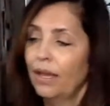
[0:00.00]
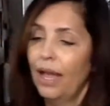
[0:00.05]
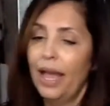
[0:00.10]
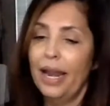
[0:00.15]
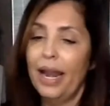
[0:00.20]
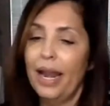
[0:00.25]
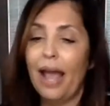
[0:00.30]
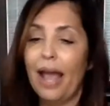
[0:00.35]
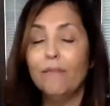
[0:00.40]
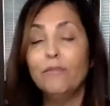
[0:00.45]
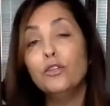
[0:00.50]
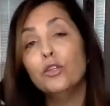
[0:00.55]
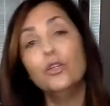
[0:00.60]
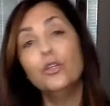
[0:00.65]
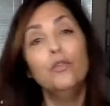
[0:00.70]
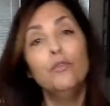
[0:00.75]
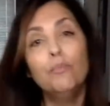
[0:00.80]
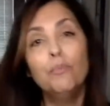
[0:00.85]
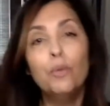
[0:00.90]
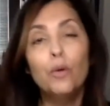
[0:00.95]
And after
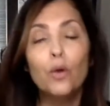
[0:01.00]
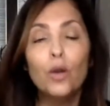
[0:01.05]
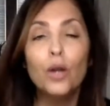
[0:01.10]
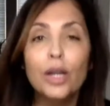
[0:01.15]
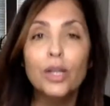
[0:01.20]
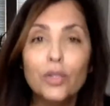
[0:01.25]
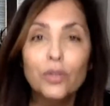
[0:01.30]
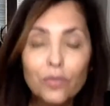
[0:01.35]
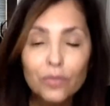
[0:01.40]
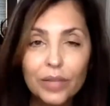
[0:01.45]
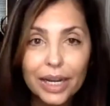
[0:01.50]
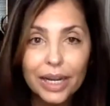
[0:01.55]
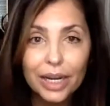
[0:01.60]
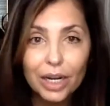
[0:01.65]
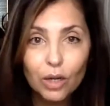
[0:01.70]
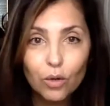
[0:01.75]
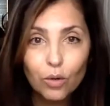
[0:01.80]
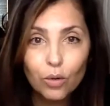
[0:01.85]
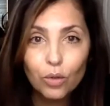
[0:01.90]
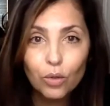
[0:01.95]
you've poured and you've let
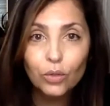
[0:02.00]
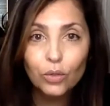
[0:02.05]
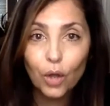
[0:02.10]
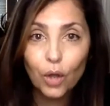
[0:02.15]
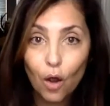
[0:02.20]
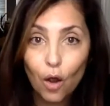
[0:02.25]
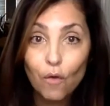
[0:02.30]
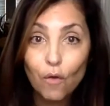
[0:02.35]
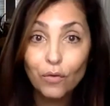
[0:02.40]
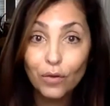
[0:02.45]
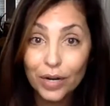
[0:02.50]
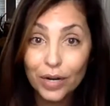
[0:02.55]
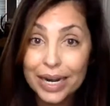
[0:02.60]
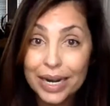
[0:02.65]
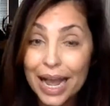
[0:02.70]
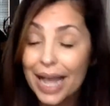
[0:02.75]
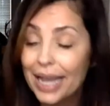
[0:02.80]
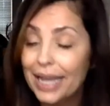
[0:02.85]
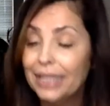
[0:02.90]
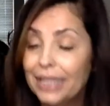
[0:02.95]
it cool
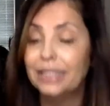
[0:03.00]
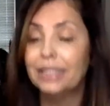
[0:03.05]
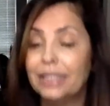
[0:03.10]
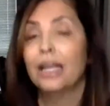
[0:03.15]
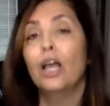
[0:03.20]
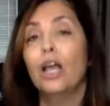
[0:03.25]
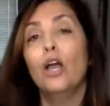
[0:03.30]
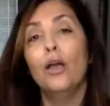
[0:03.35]
overnight,